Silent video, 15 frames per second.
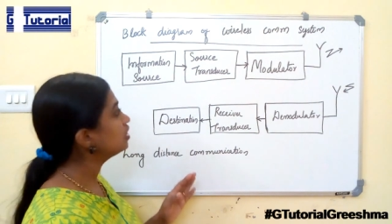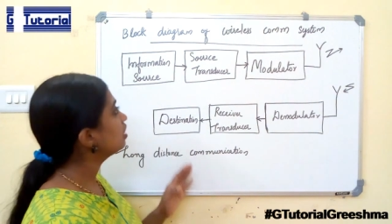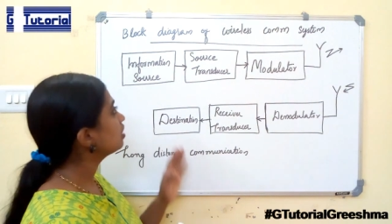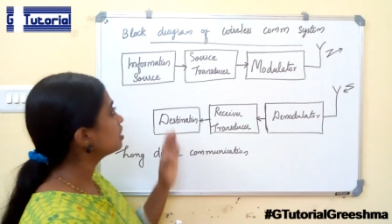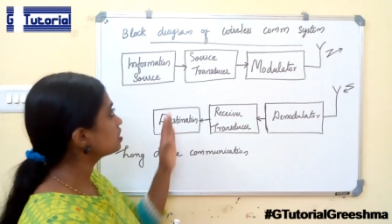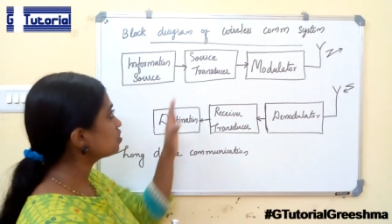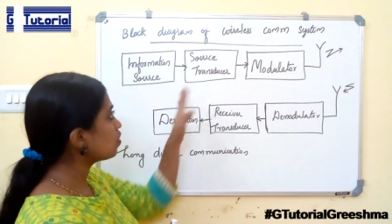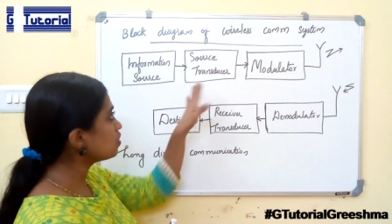The
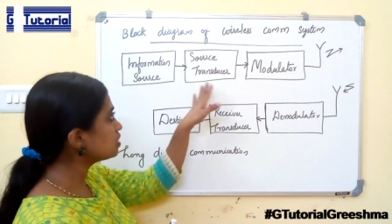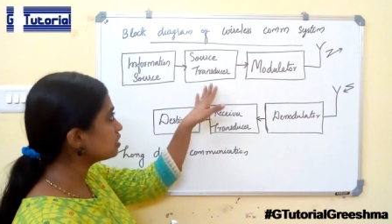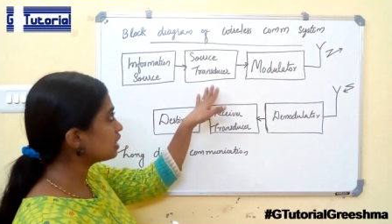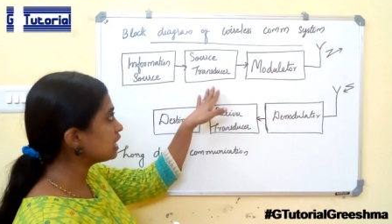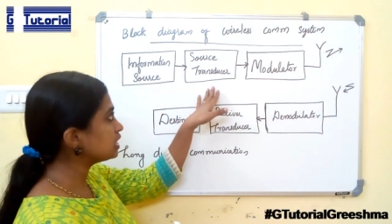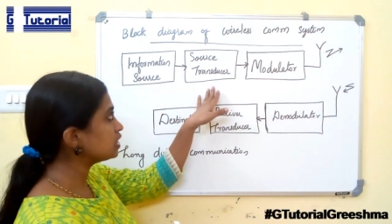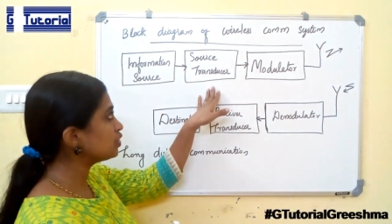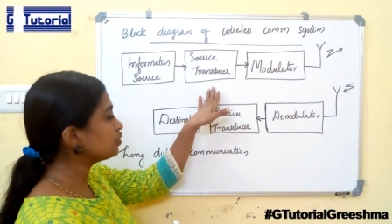source
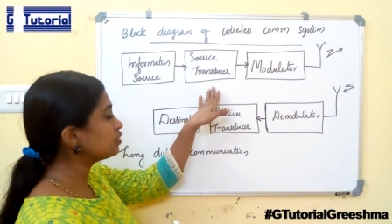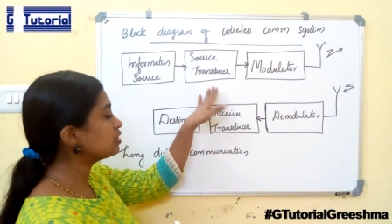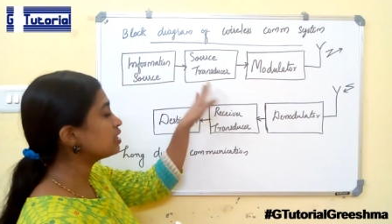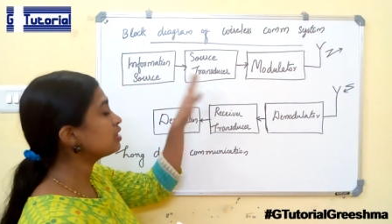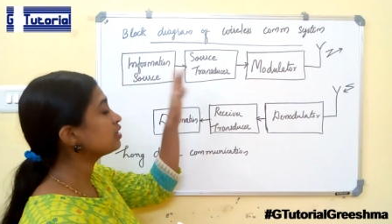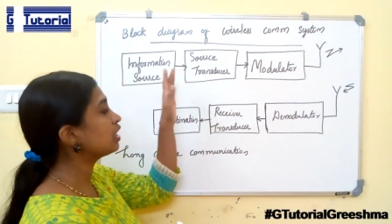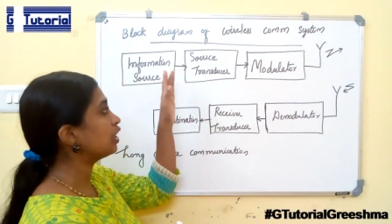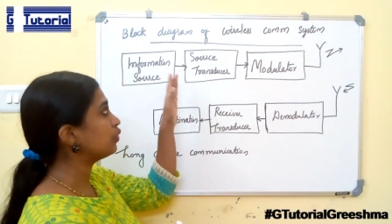
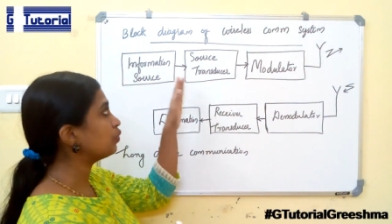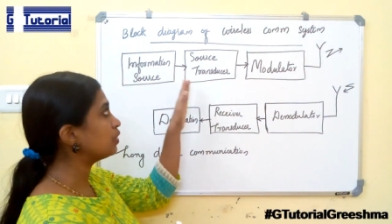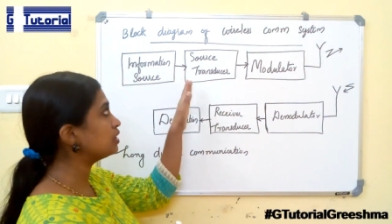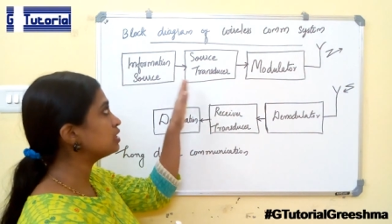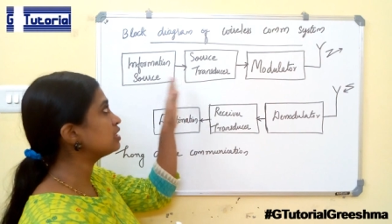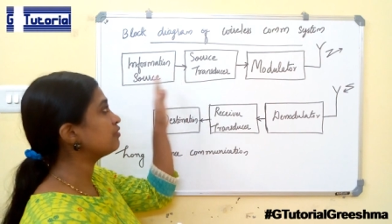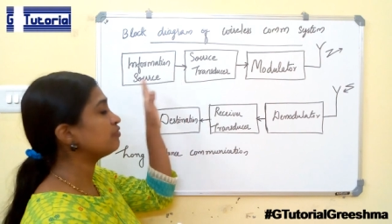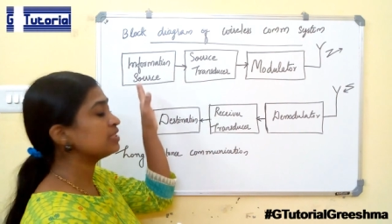transducer converts
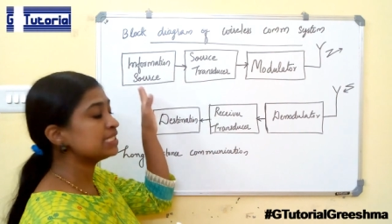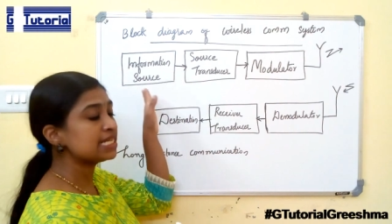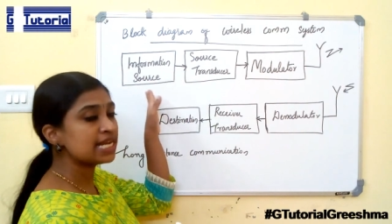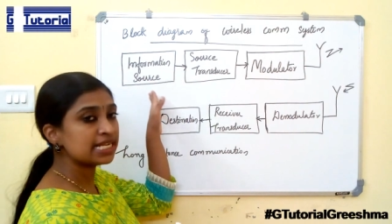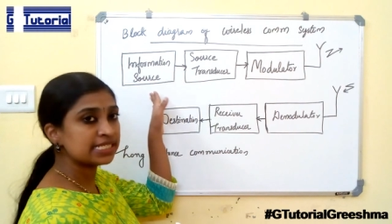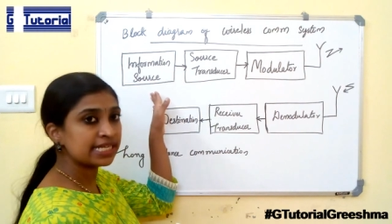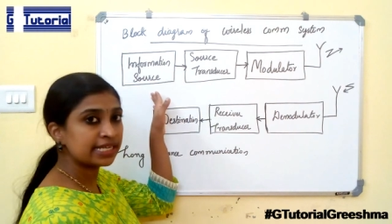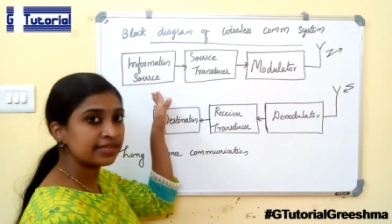the physical
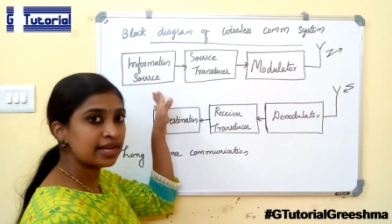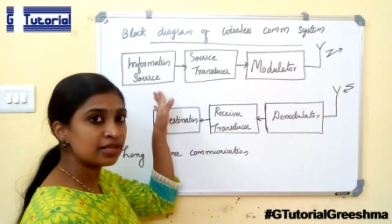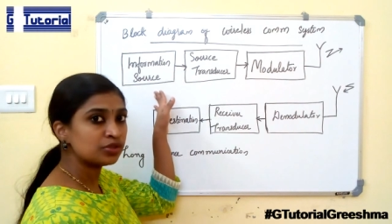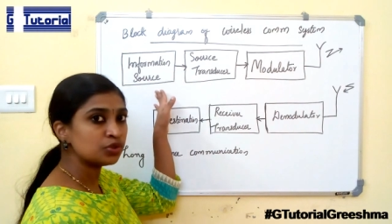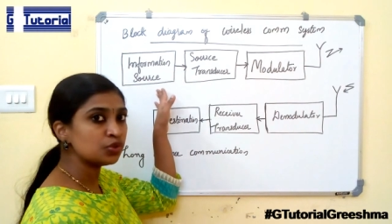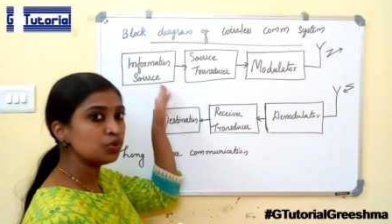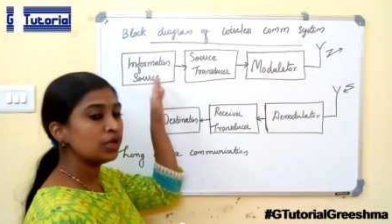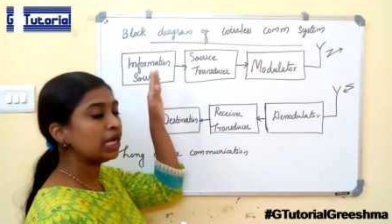signal
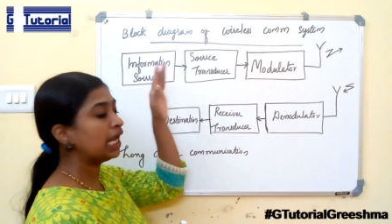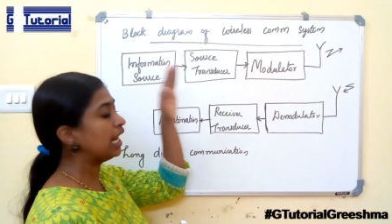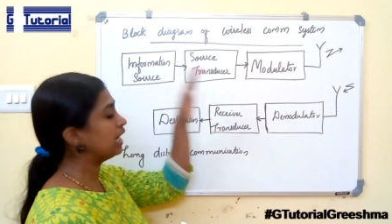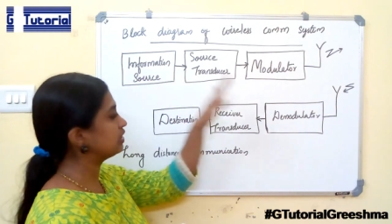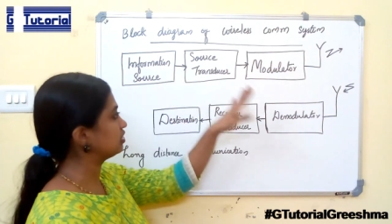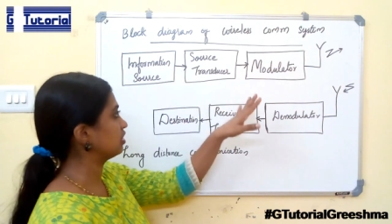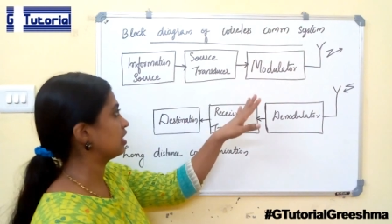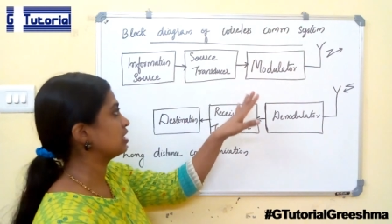to
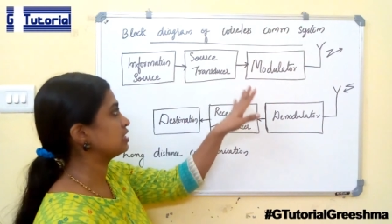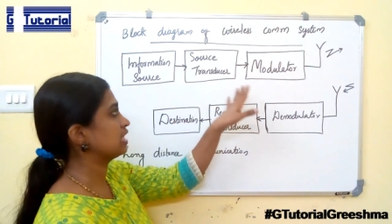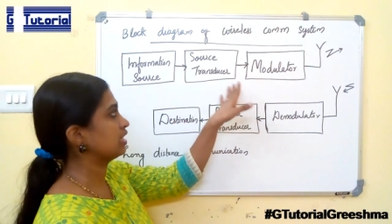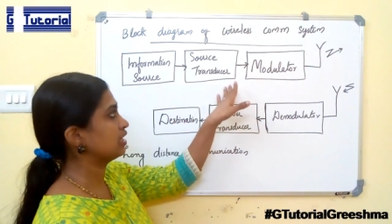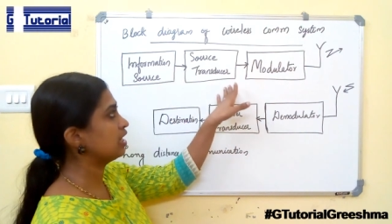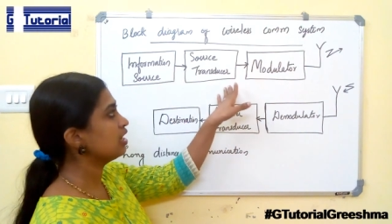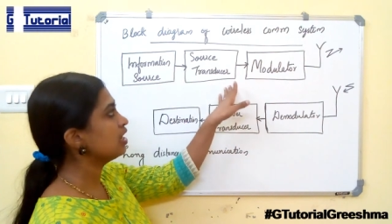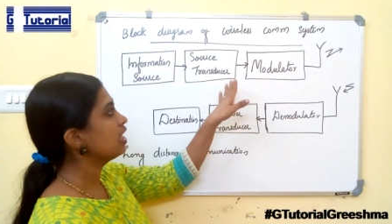electrical
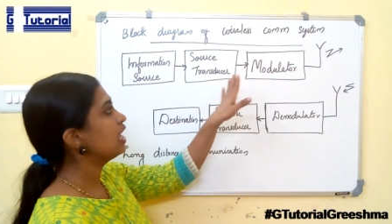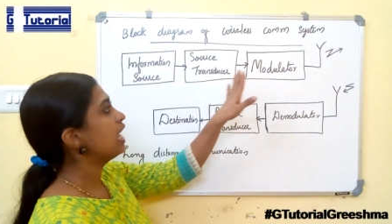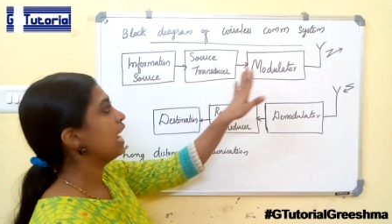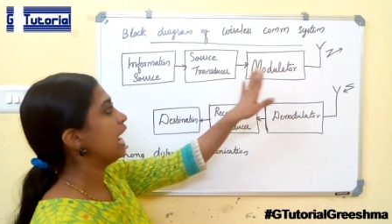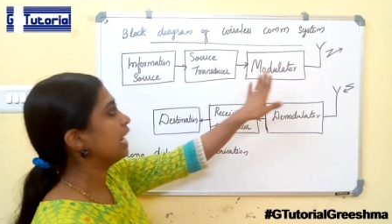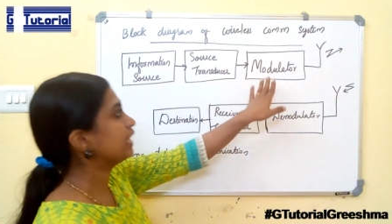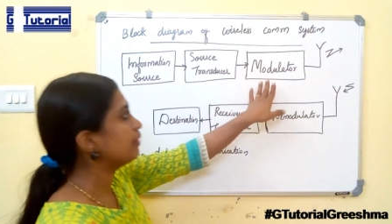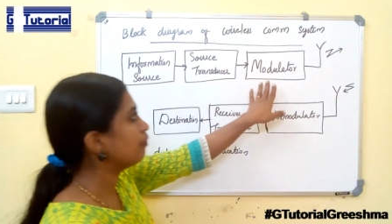signal,
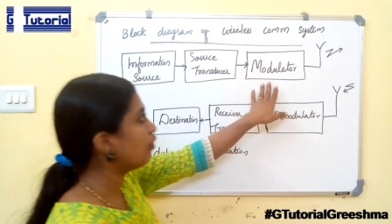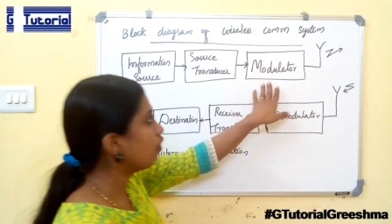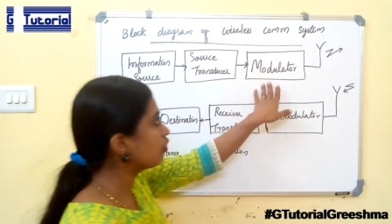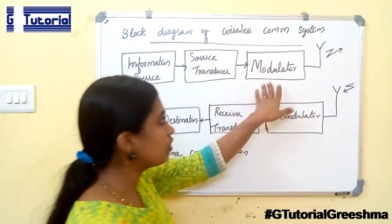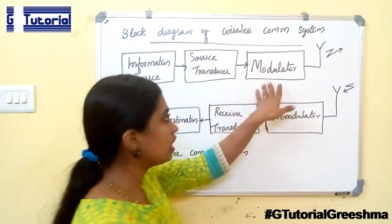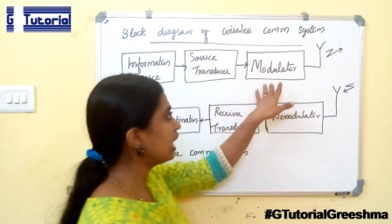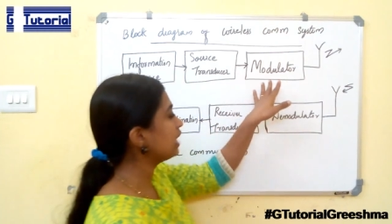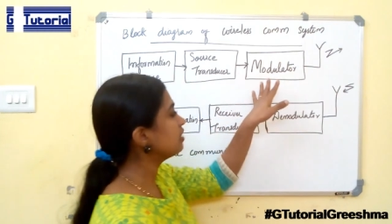and the
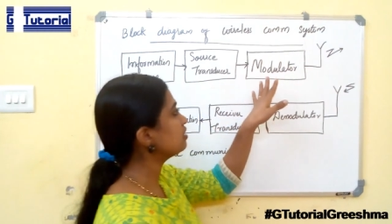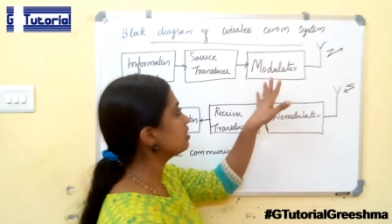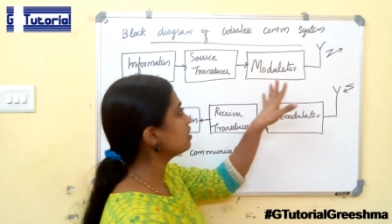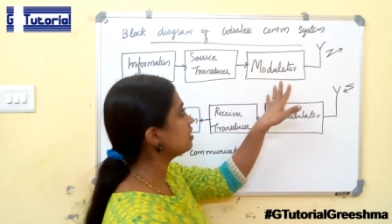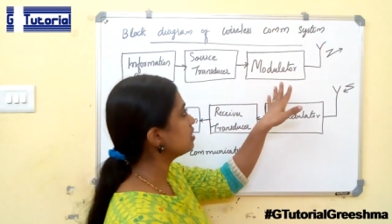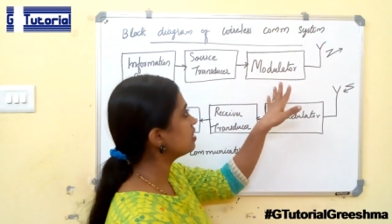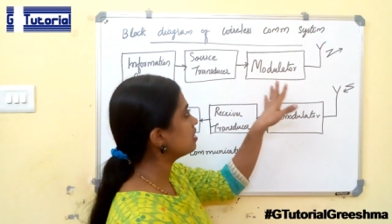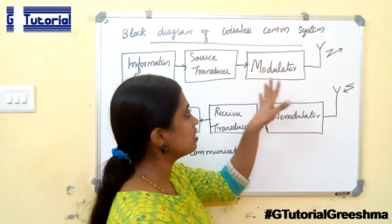modulator
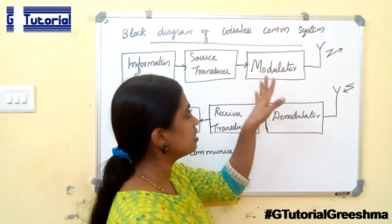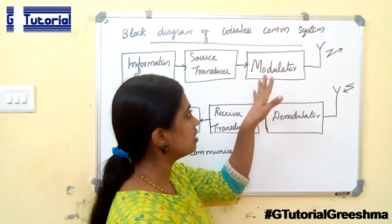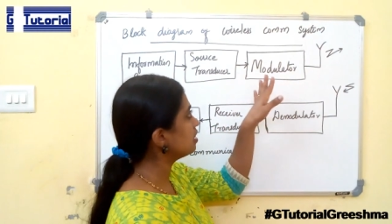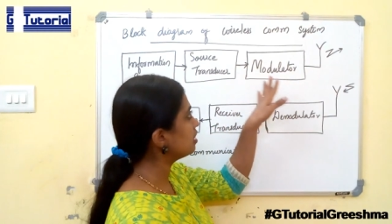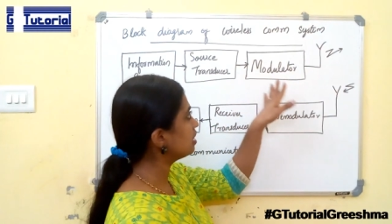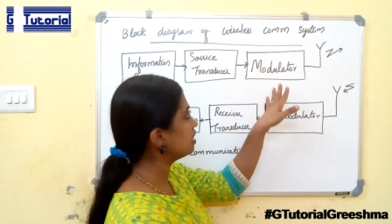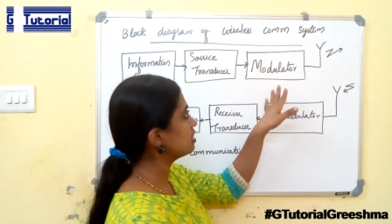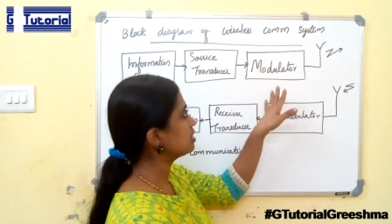
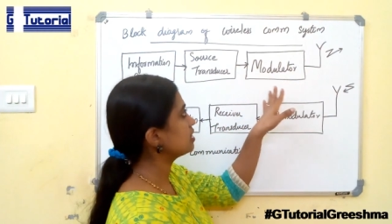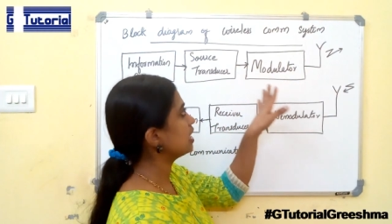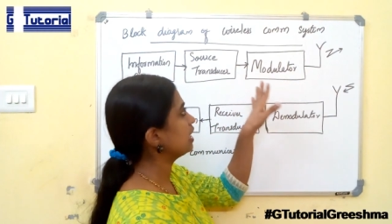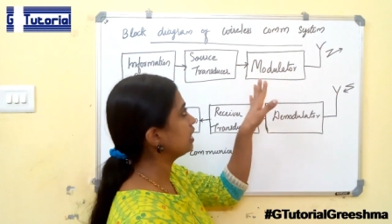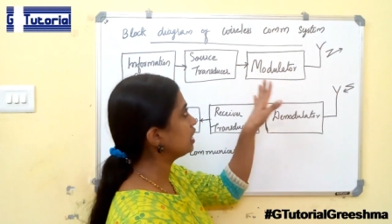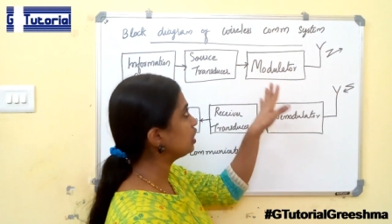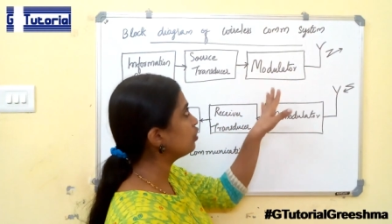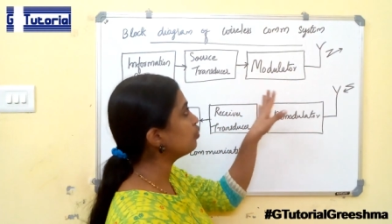is a
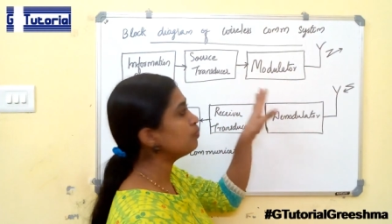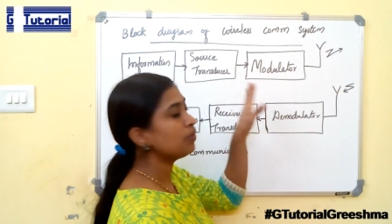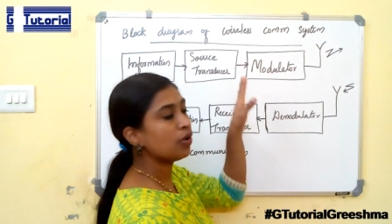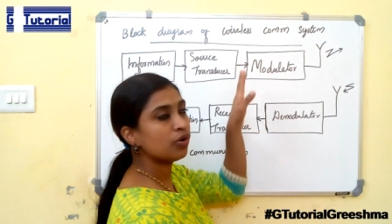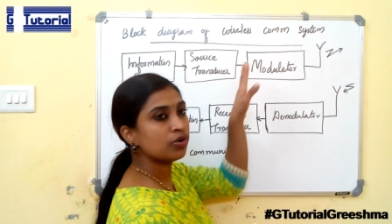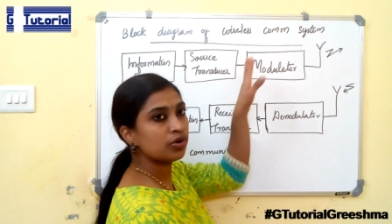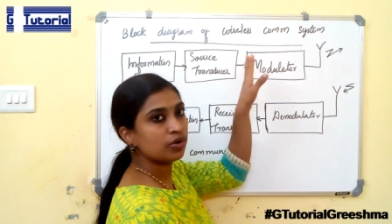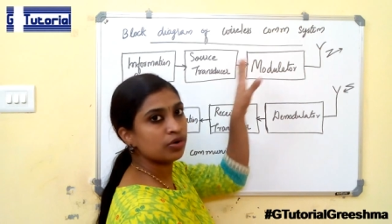new
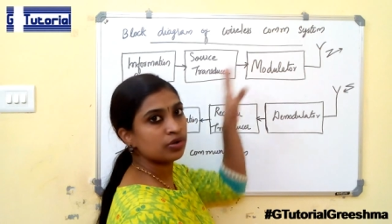block